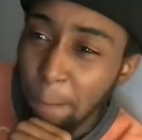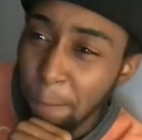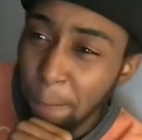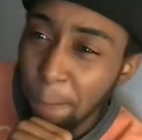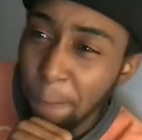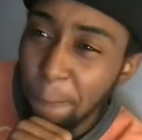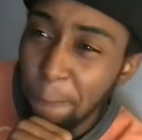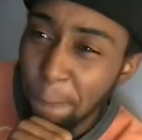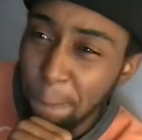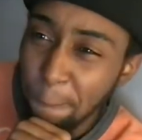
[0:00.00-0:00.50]

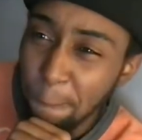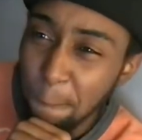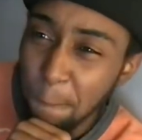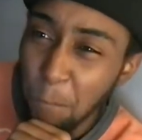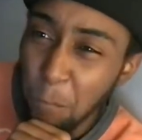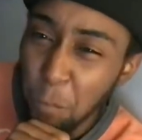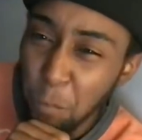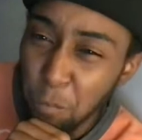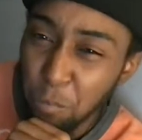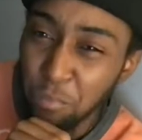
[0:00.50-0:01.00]

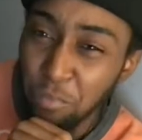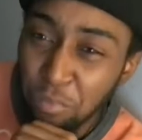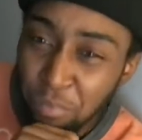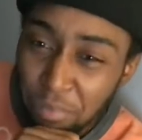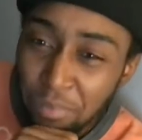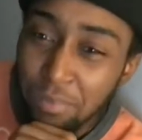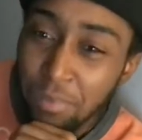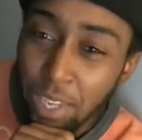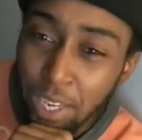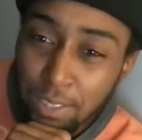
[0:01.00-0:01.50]

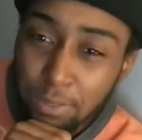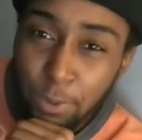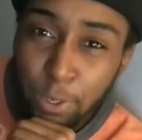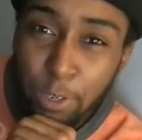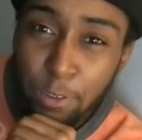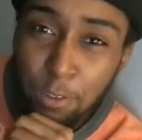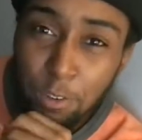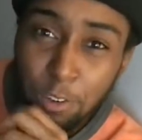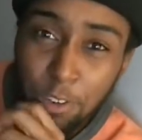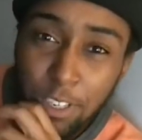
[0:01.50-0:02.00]
That's what I
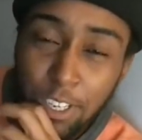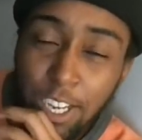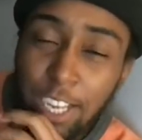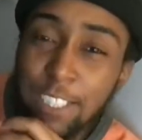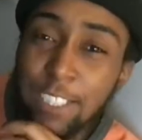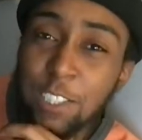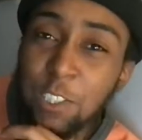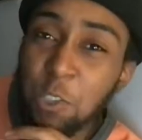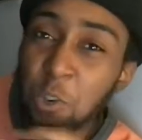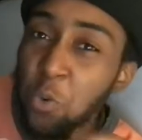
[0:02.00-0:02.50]
call it. I
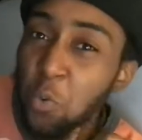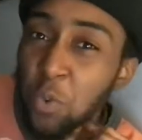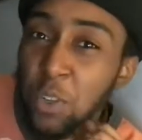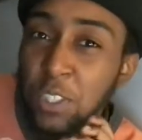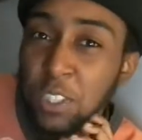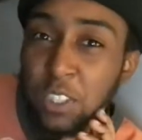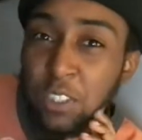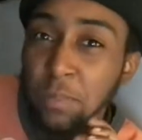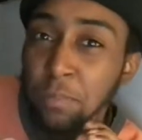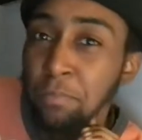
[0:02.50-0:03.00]
still want
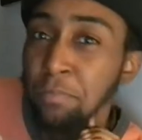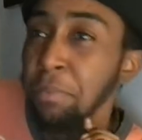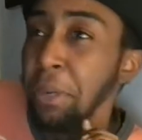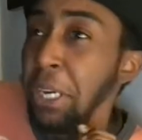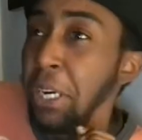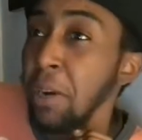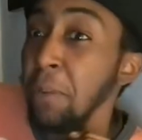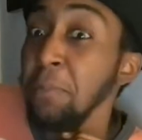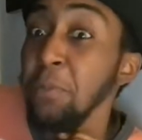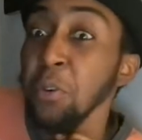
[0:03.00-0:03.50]
to
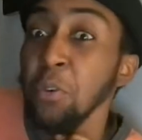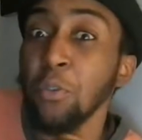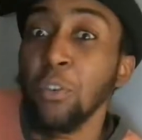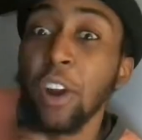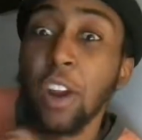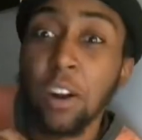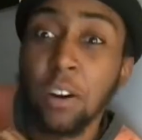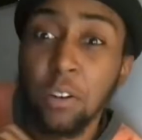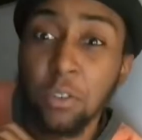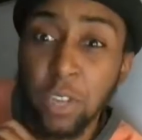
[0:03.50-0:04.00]
beat up the
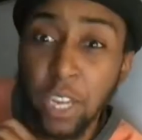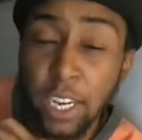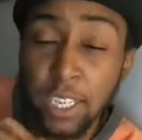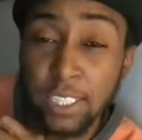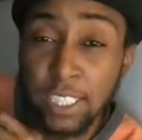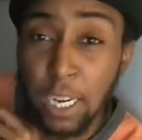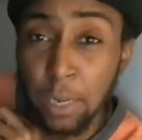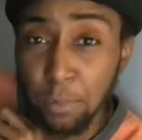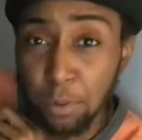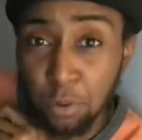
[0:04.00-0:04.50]
ground as
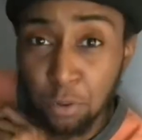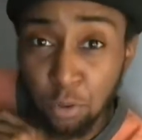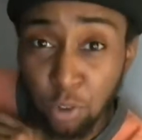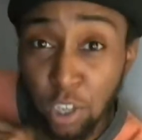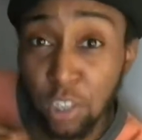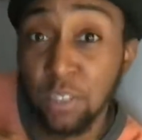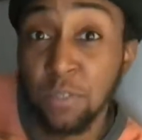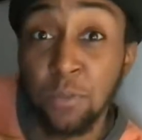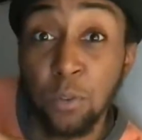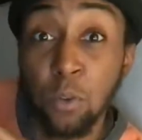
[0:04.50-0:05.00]
I
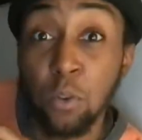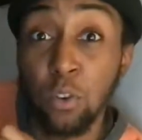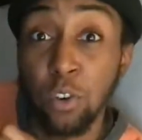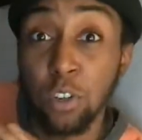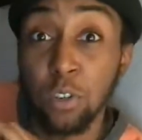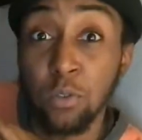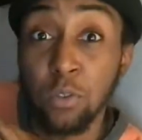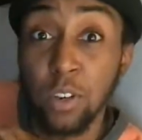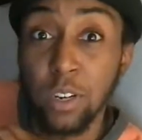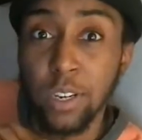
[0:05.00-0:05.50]
progress
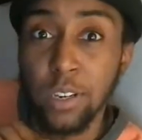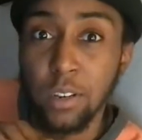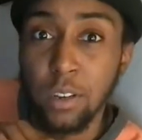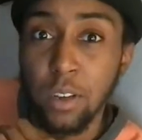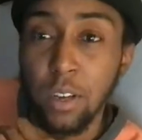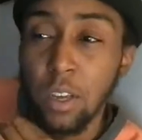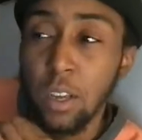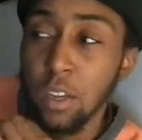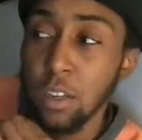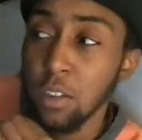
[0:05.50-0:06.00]
forward on it.
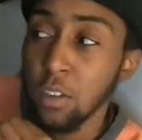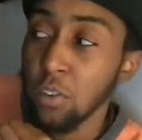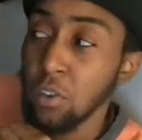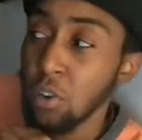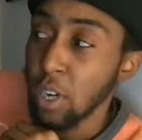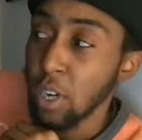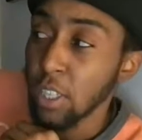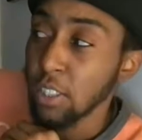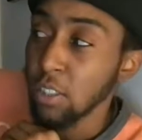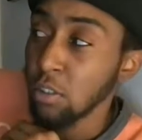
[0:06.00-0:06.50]
You
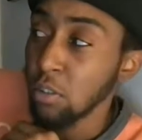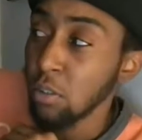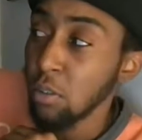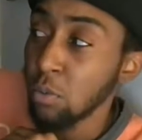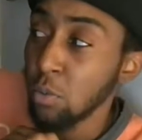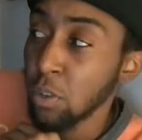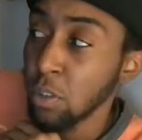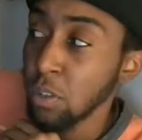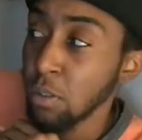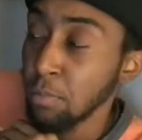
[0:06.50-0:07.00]
still
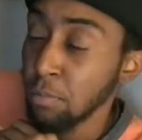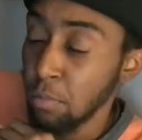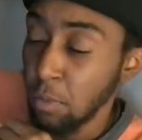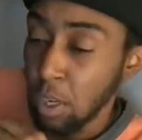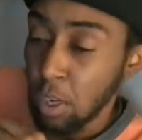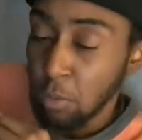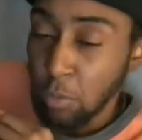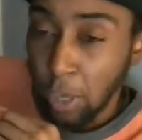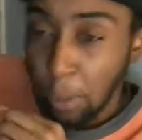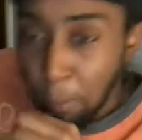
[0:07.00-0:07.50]
want to,
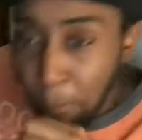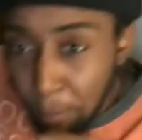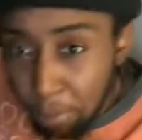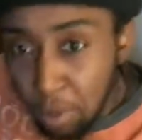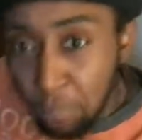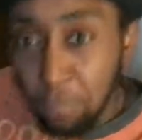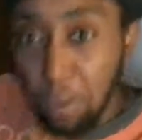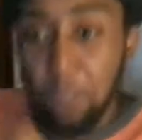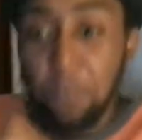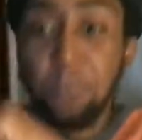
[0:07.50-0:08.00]
when I
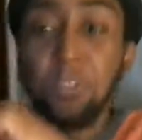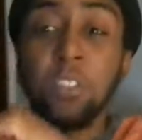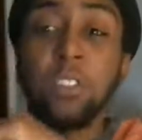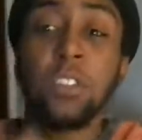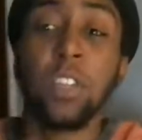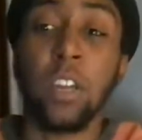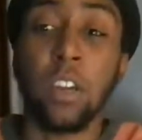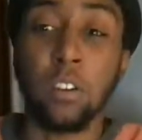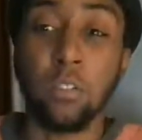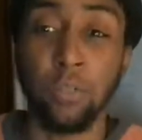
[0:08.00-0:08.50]
put my foot
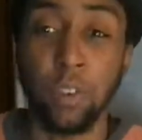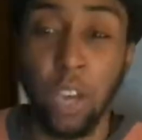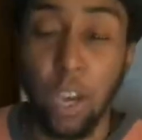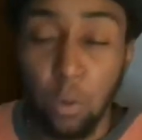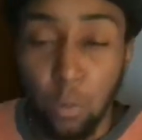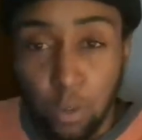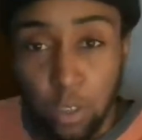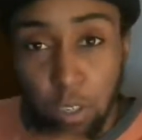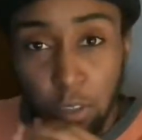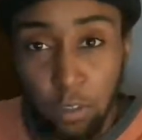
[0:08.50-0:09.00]
down, I
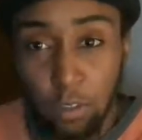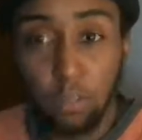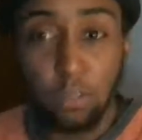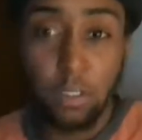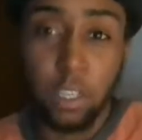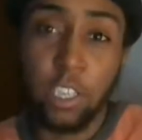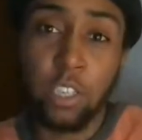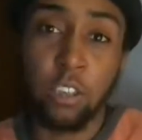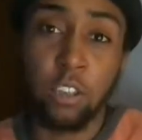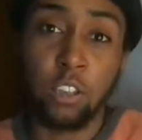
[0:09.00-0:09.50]
want to
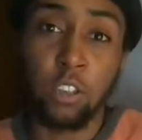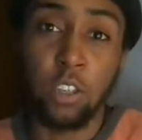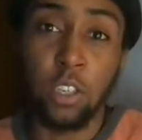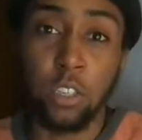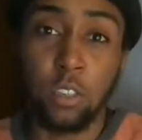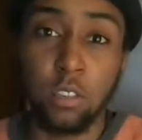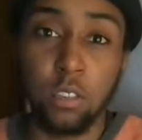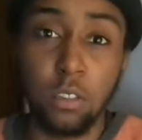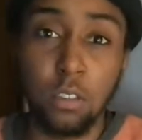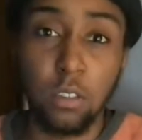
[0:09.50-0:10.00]
get a
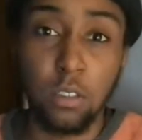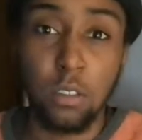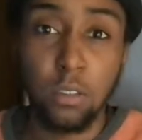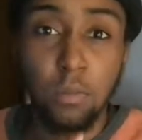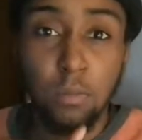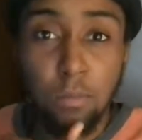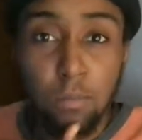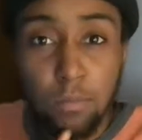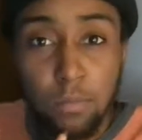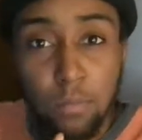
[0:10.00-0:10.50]
good
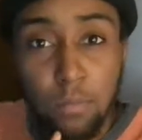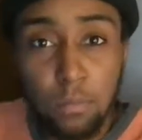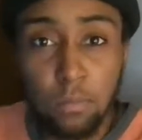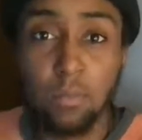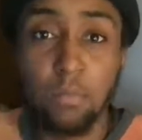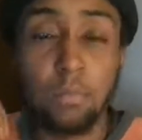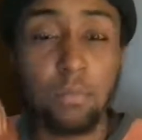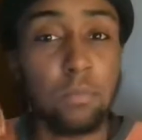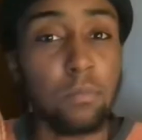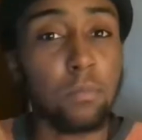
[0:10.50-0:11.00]

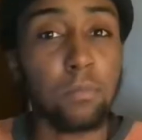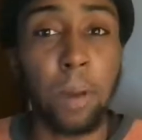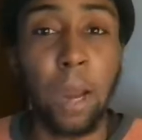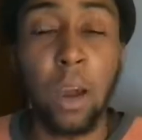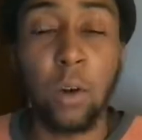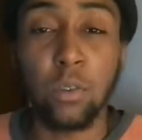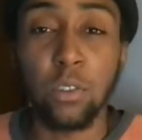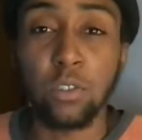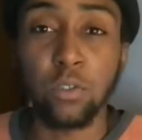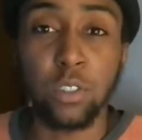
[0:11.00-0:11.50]

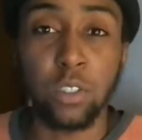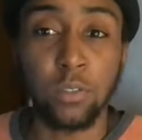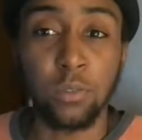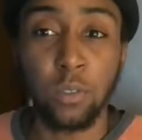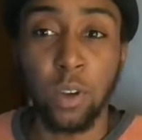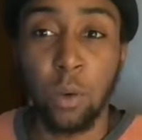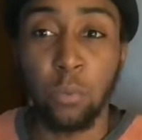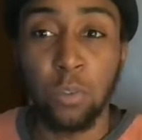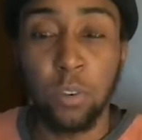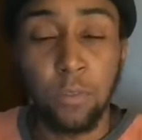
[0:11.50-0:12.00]
power transfer.
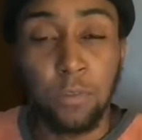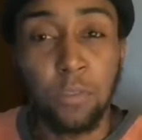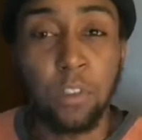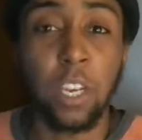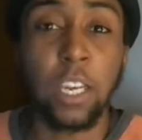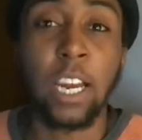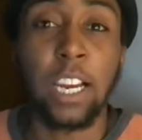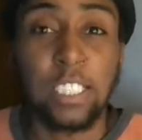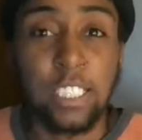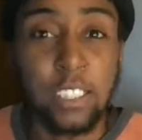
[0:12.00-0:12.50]
I want to feel
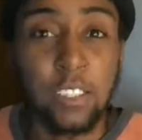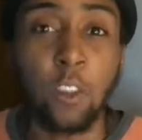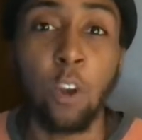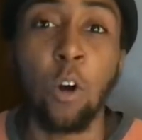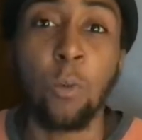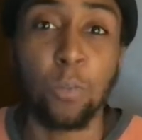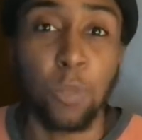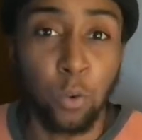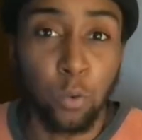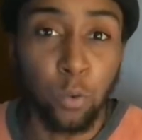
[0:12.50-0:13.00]
like I
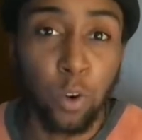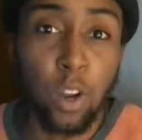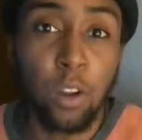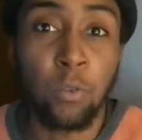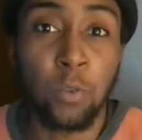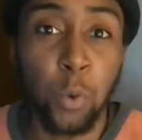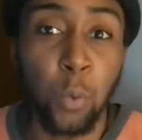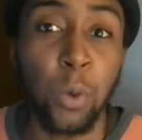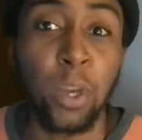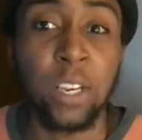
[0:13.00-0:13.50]
stopped the
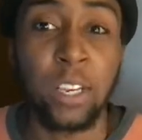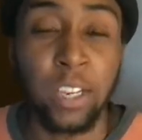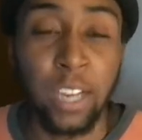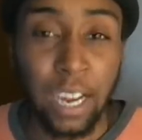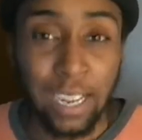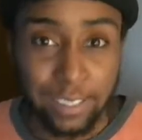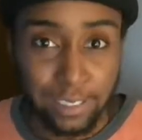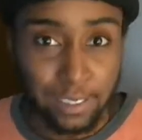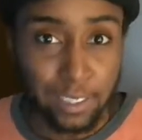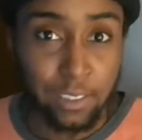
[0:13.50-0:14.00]
ground the way that
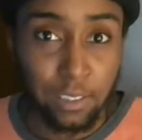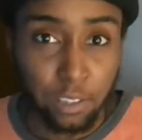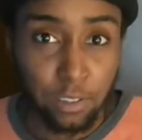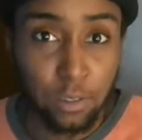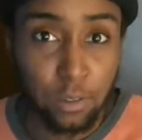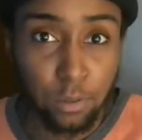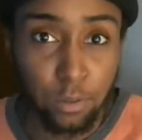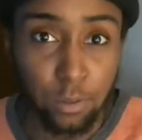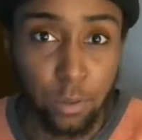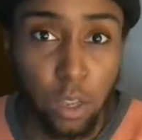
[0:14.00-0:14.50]
I intended
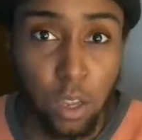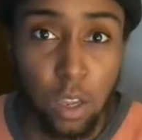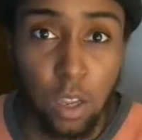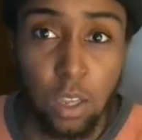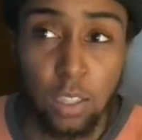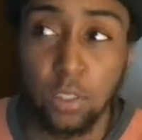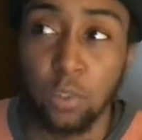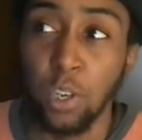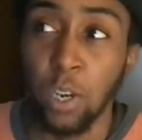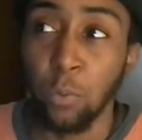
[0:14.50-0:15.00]
to,
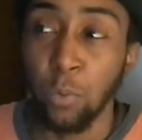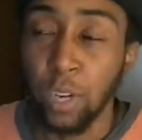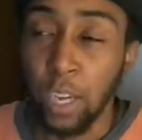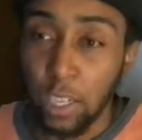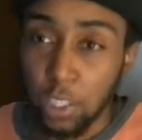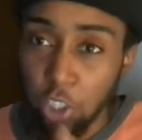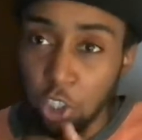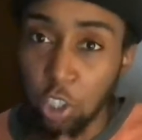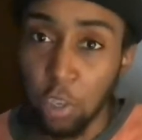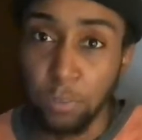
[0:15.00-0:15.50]
so that when I
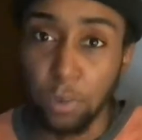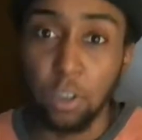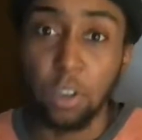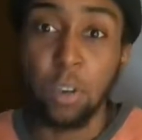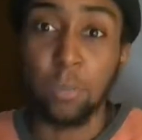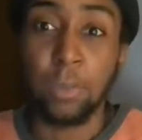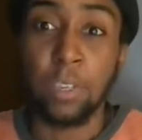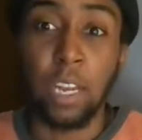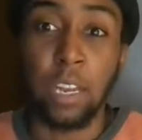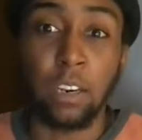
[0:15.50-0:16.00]
jump
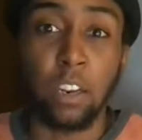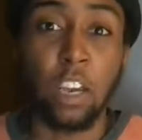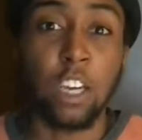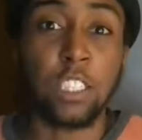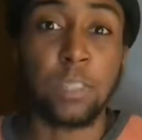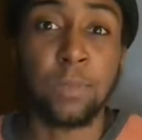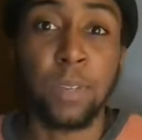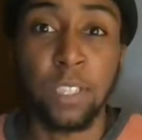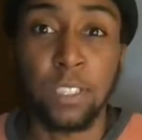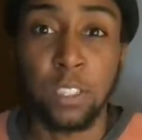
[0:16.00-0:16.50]
up and I
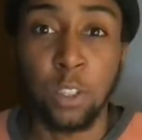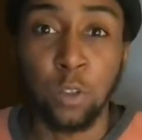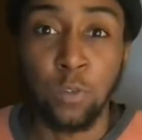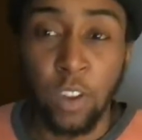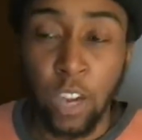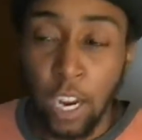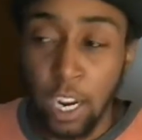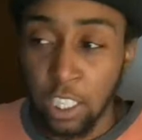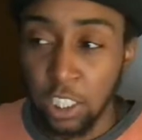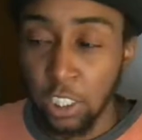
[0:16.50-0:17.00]
launch myself, I
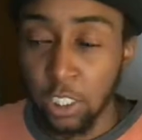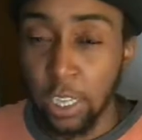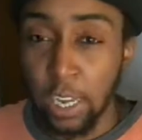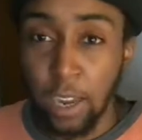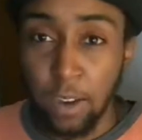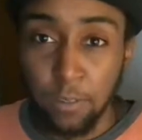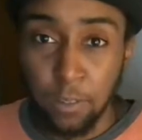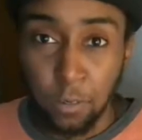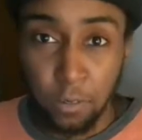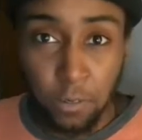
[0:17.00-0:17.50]
actually
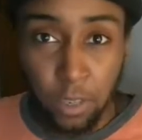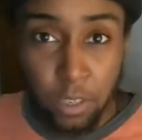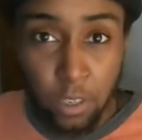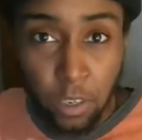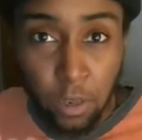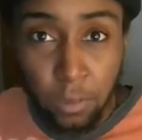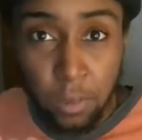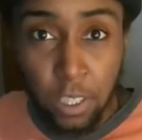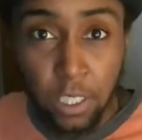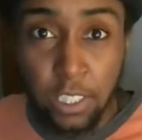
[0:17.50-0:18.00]
have a, the
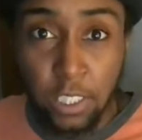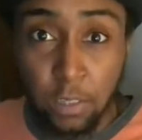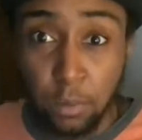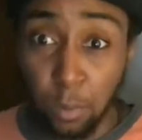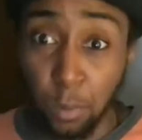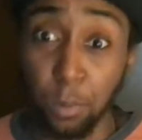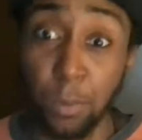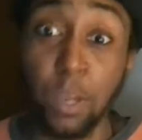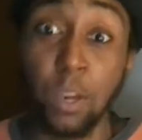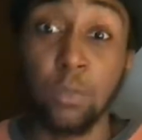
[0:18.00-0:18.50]
ability to
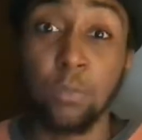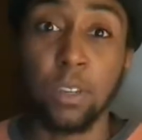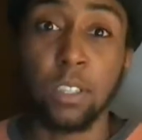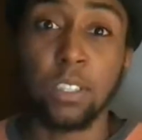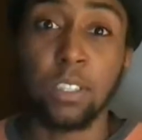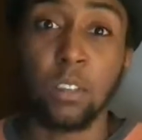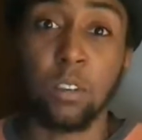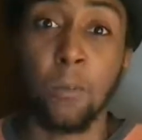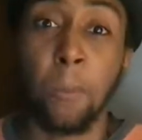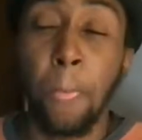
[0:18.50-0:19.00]
propel
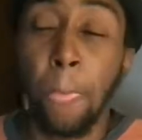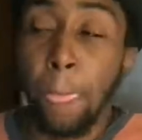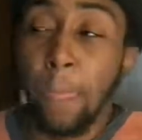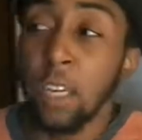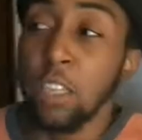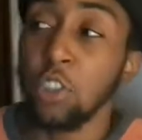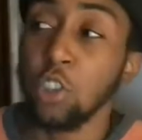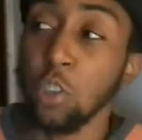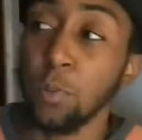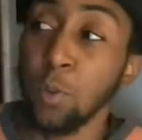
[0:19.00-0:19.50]
myself.
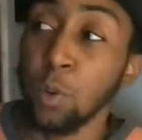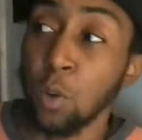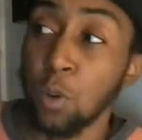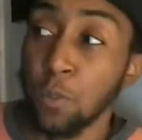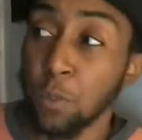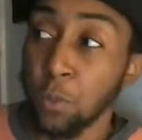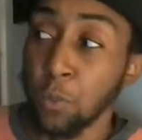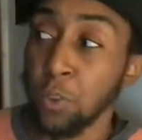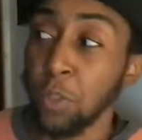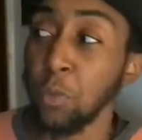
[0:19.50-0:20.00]
Jumping off
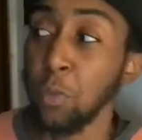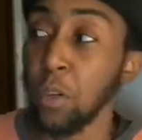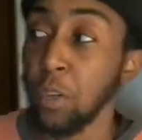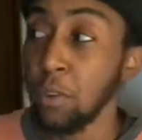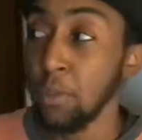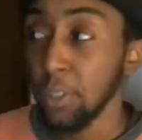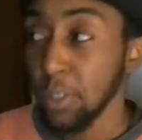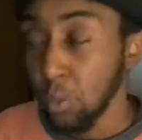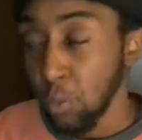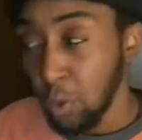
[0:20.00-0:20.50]
of three
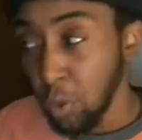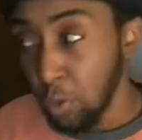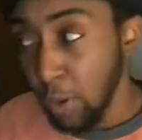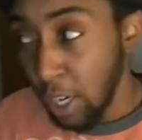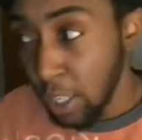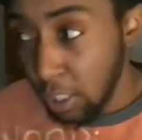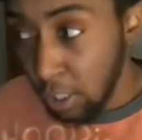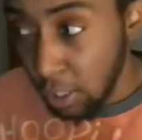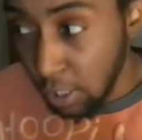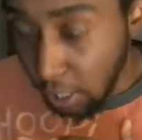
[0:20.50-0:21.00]
wheels, when you
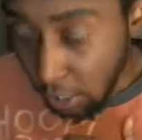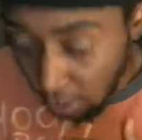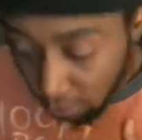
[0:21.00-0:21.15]
actually get